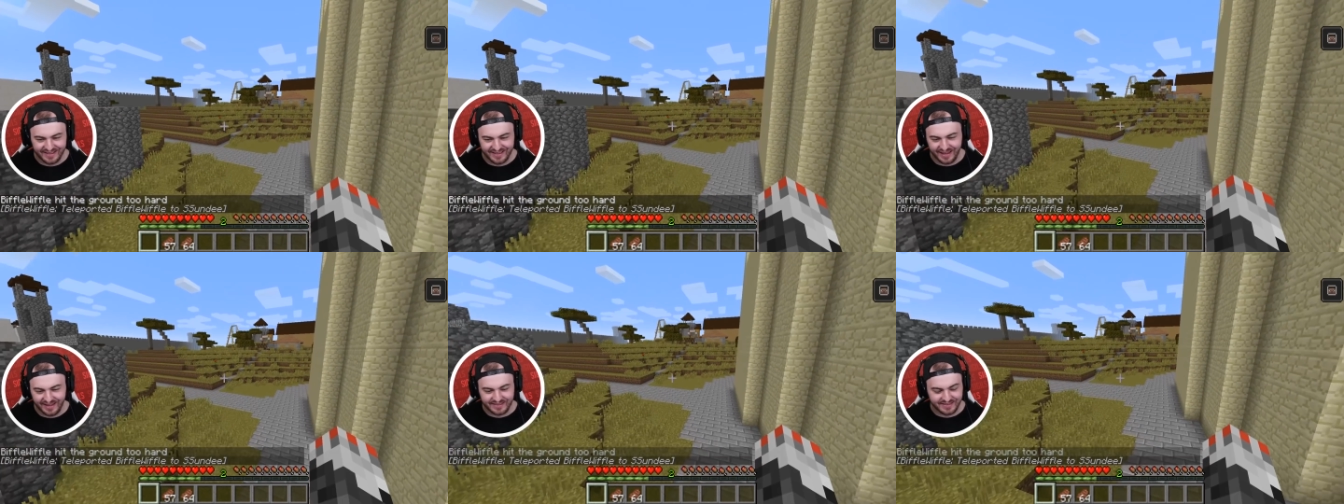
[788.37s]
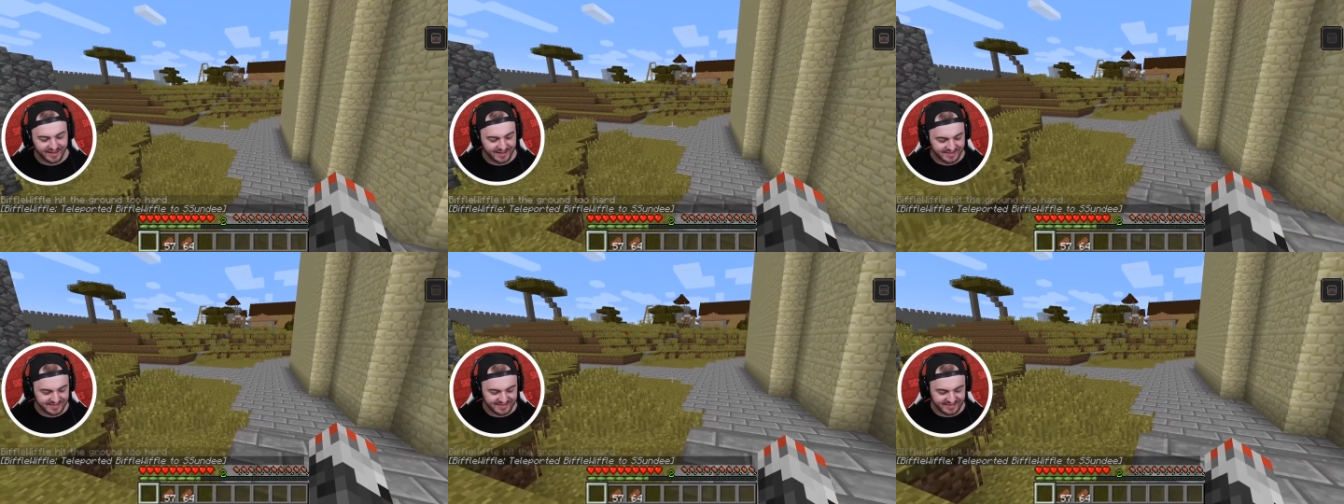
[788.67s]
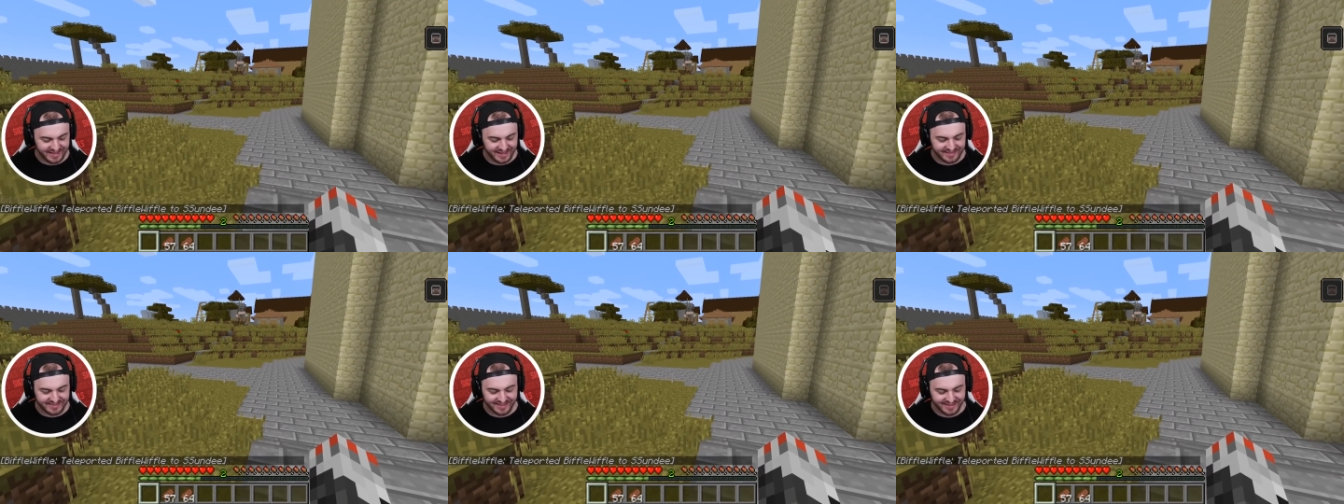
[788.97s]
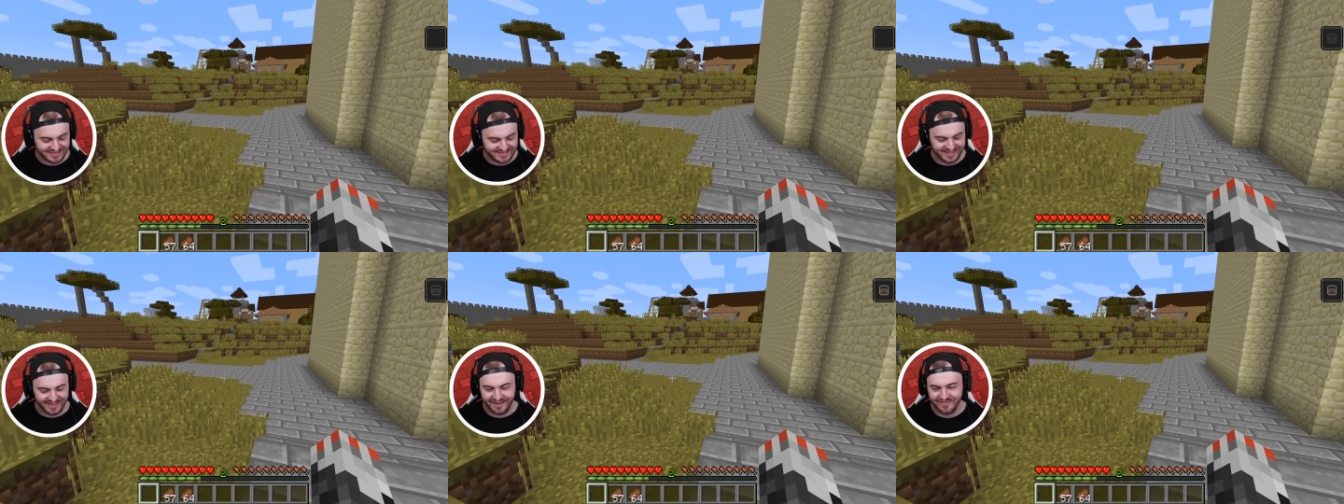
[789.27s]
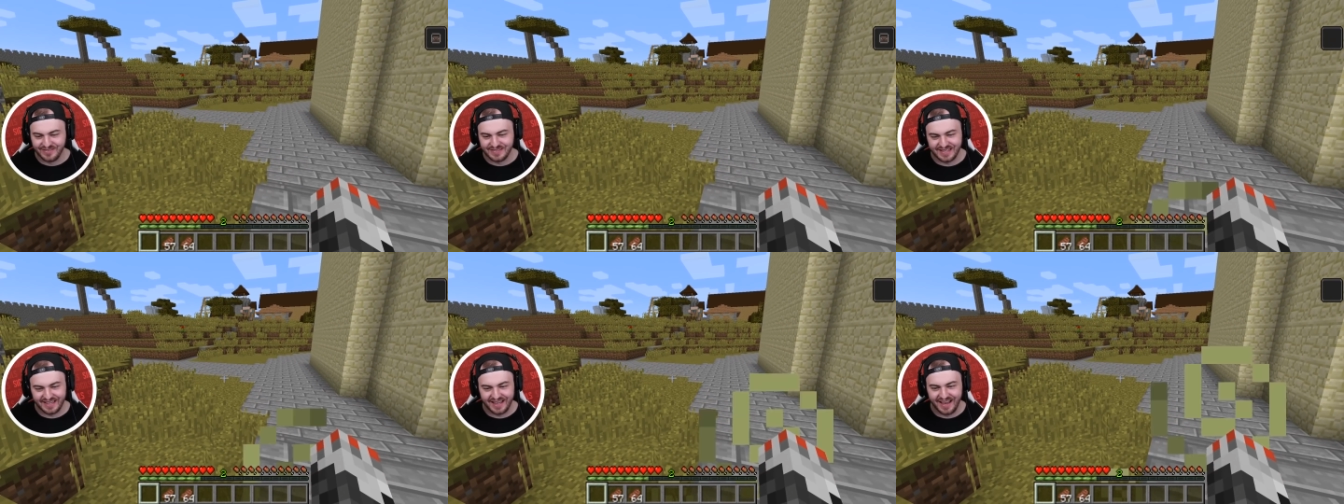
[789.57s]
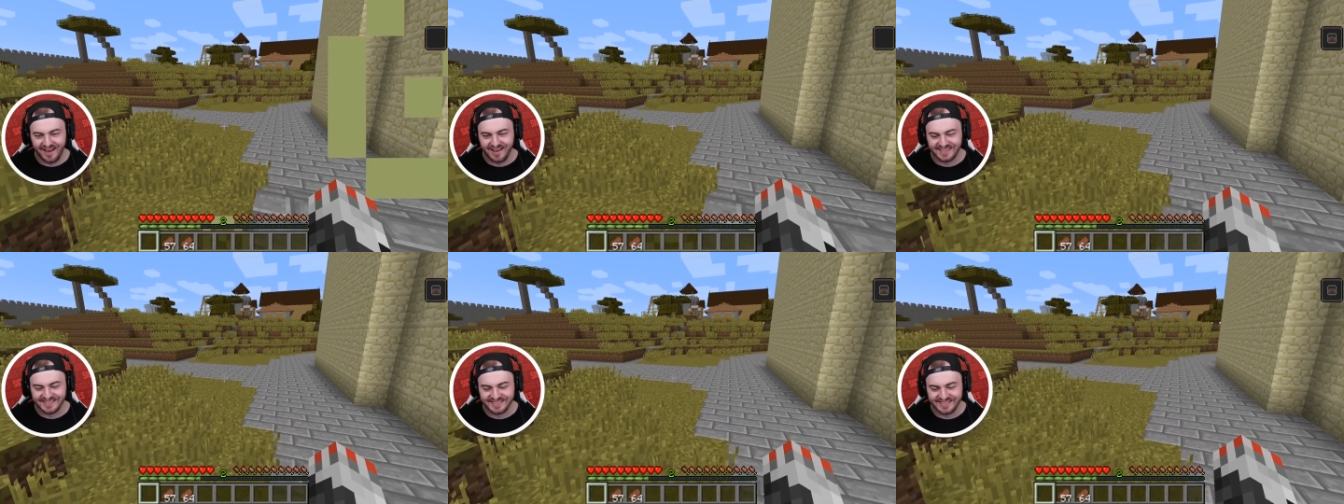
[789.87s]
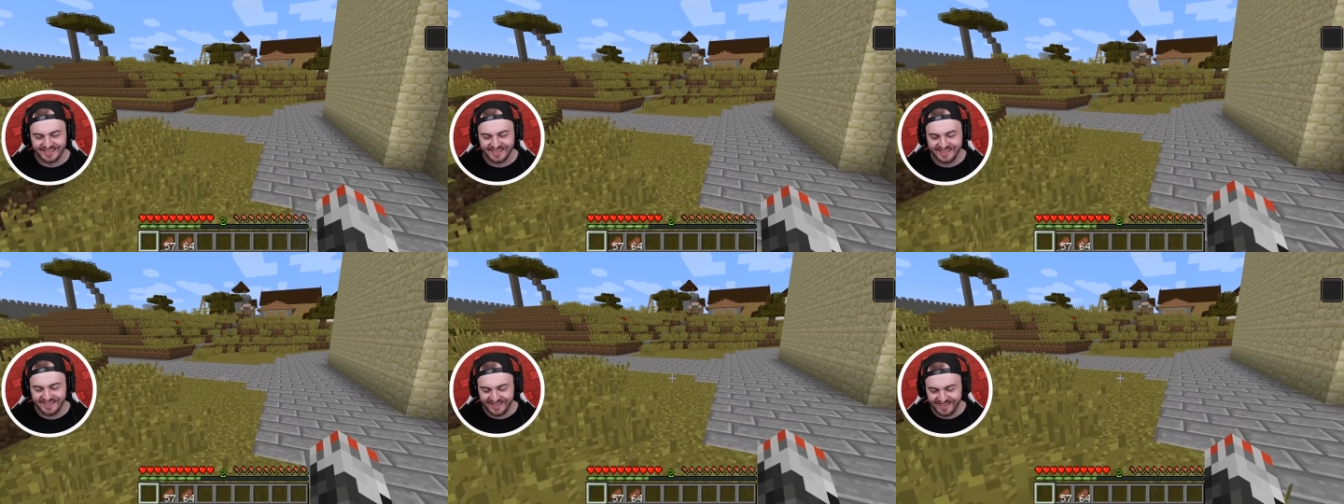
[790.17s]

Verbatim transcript: yeah, it does. Yeah, it does. 100 percent counts. I don't think